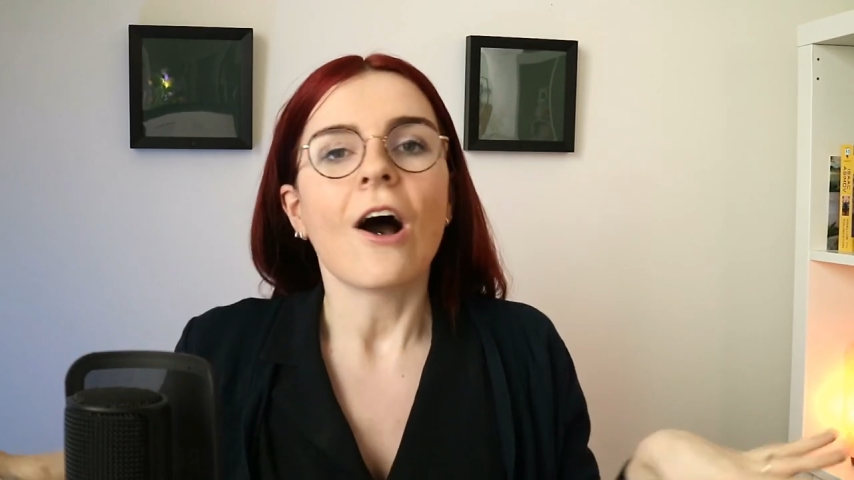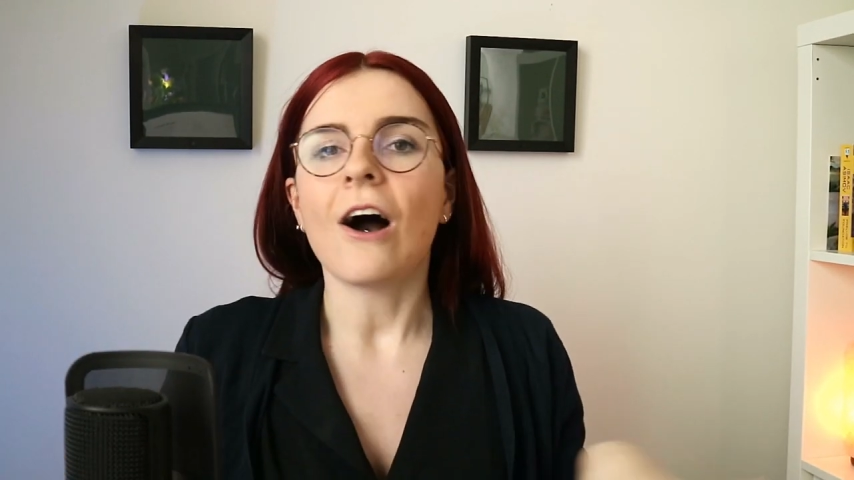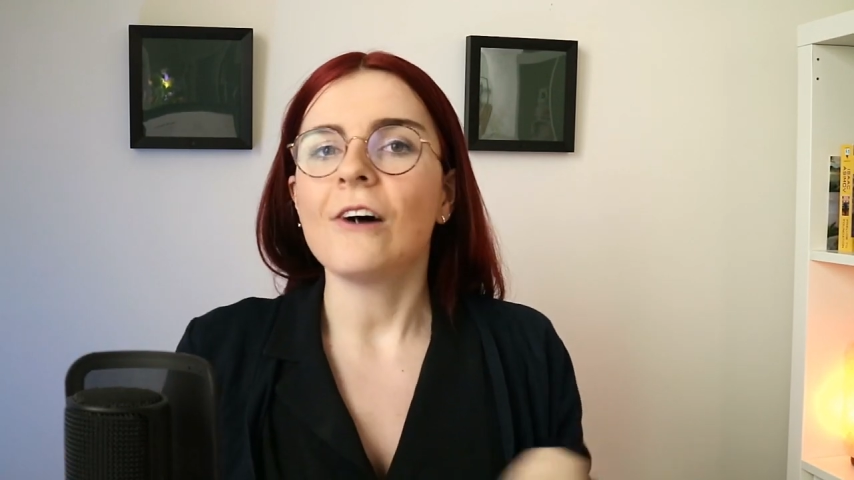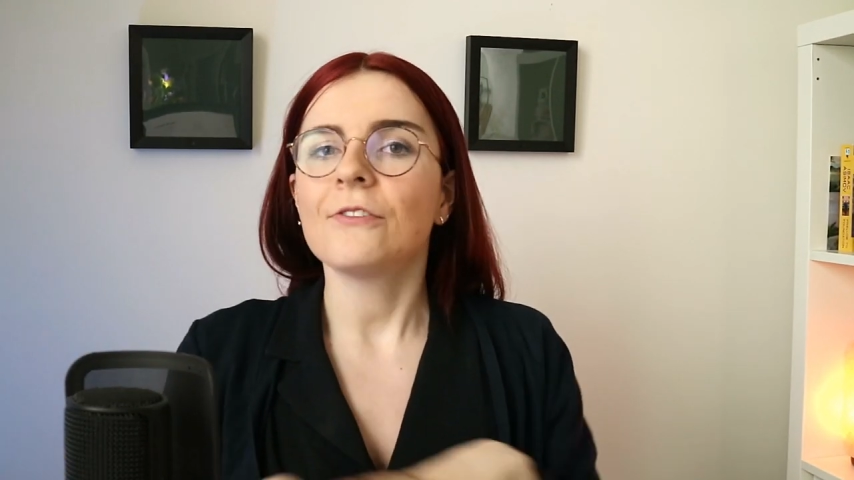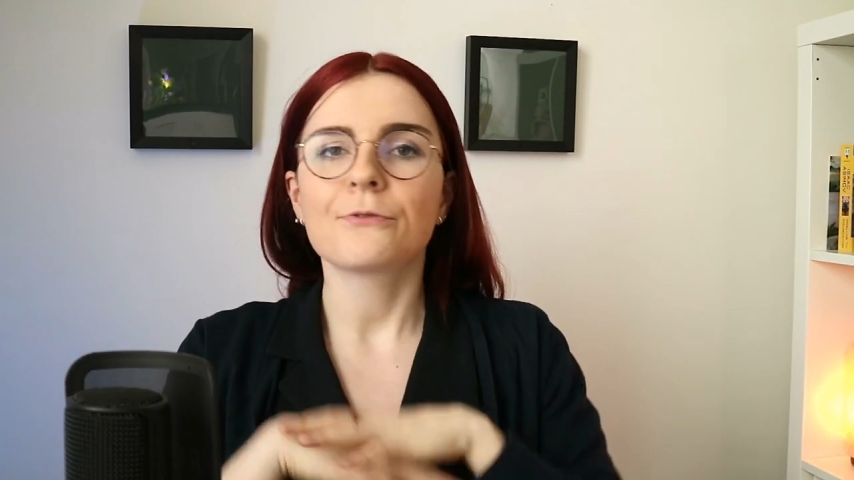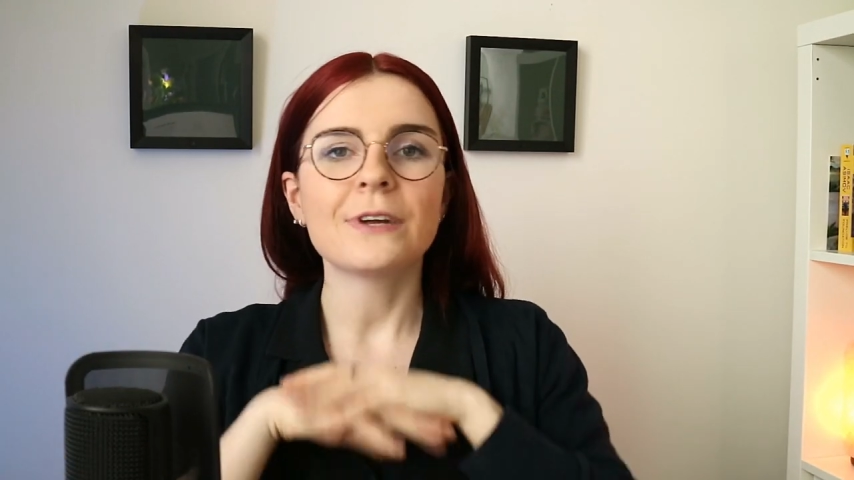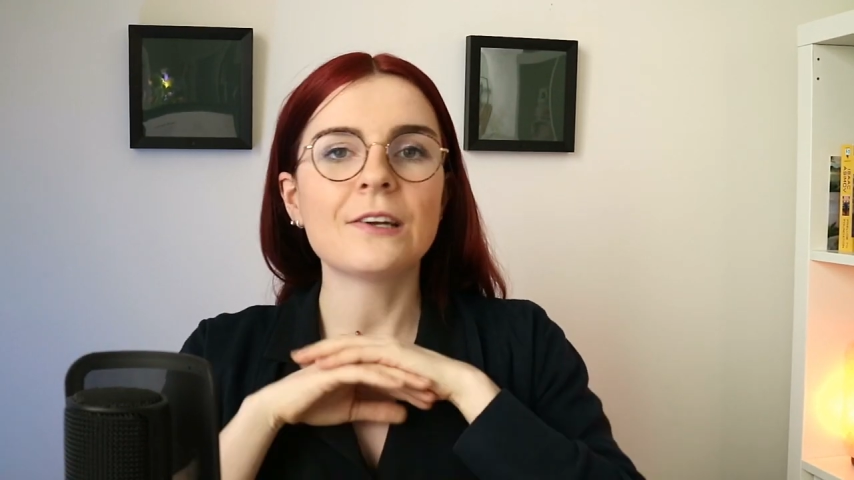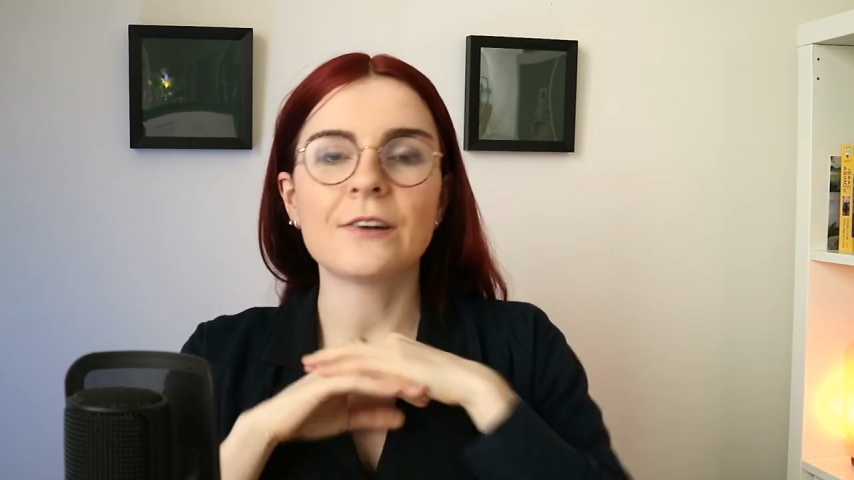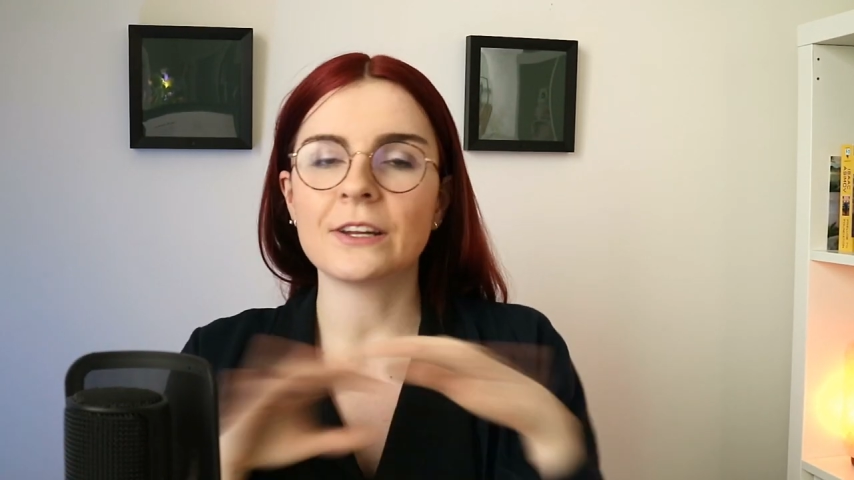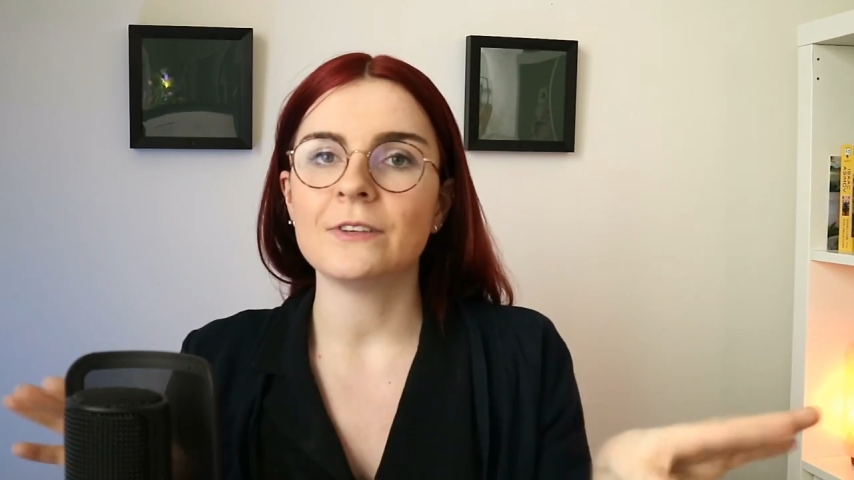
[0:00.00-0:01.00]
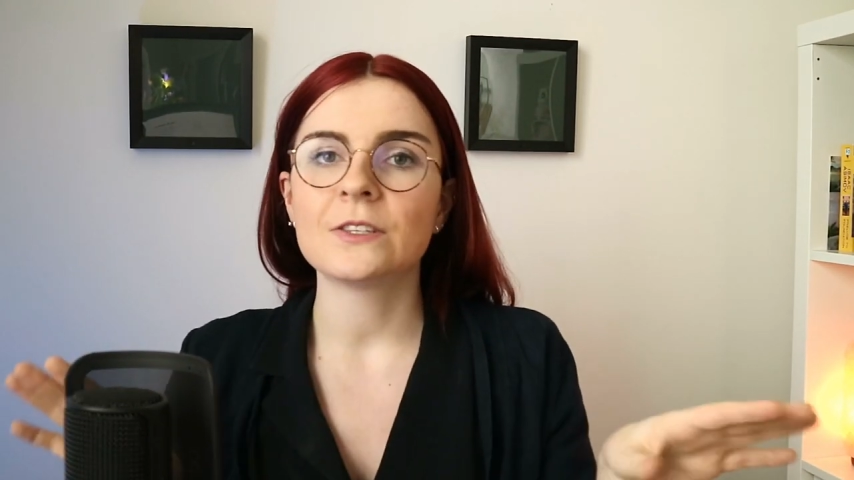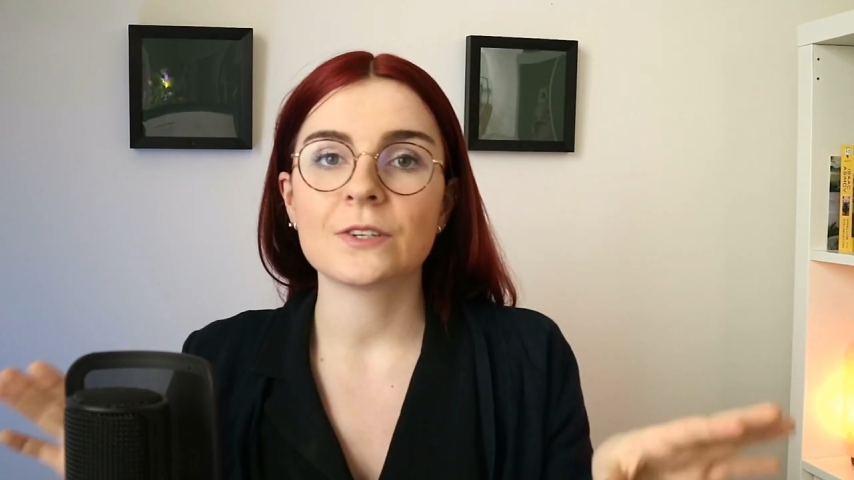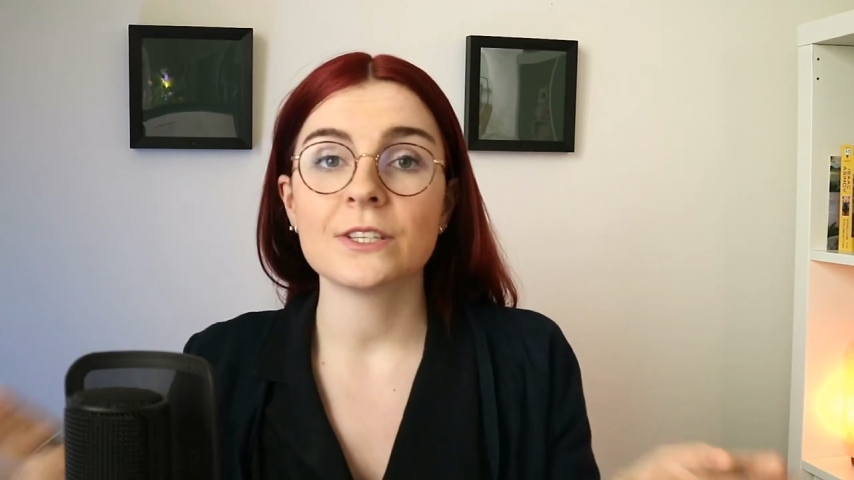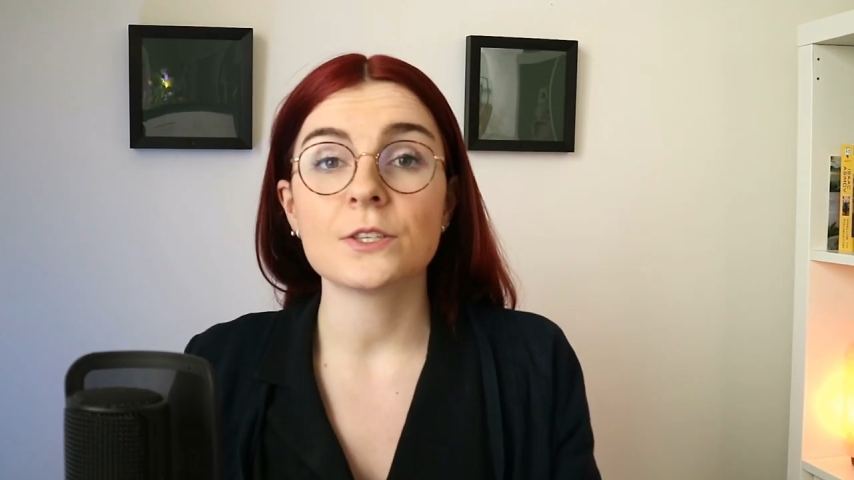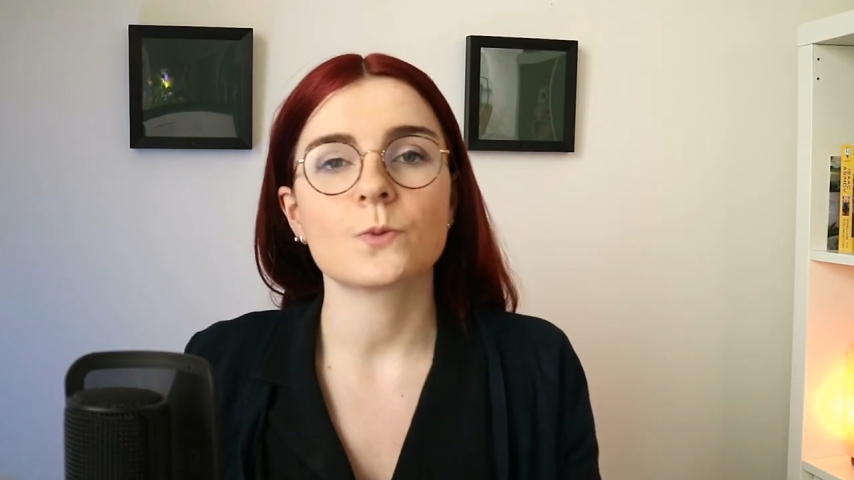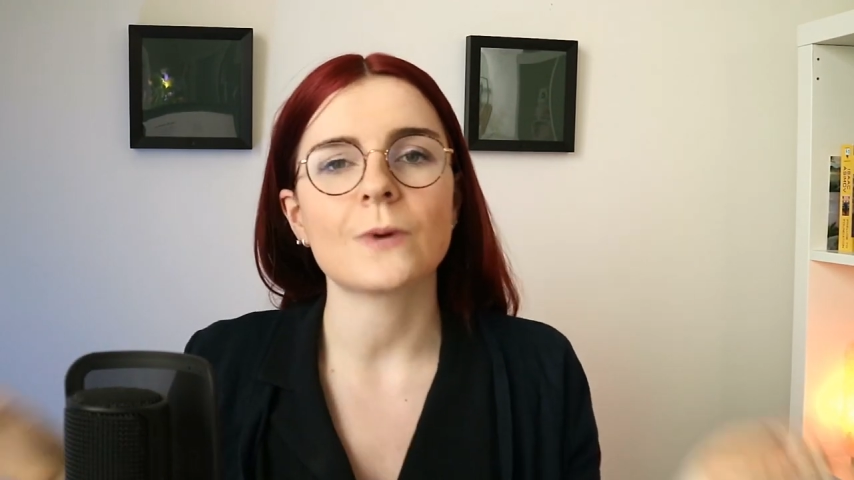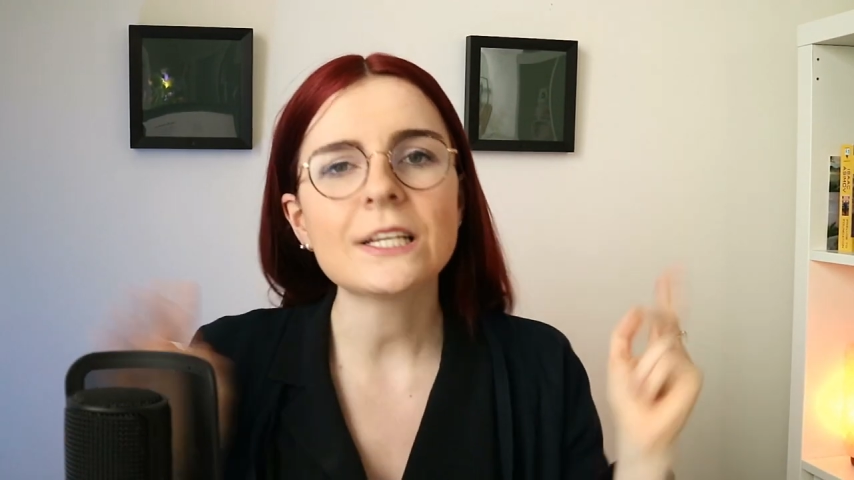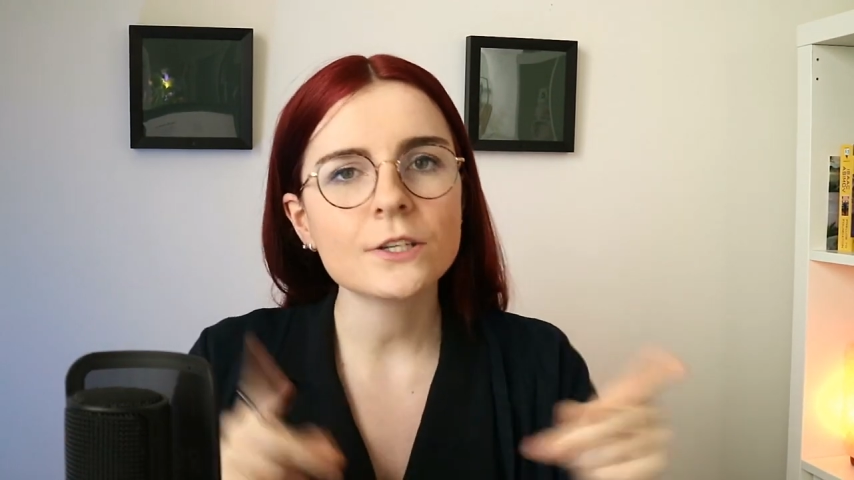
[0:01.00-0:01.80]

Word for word: all free learning resources right to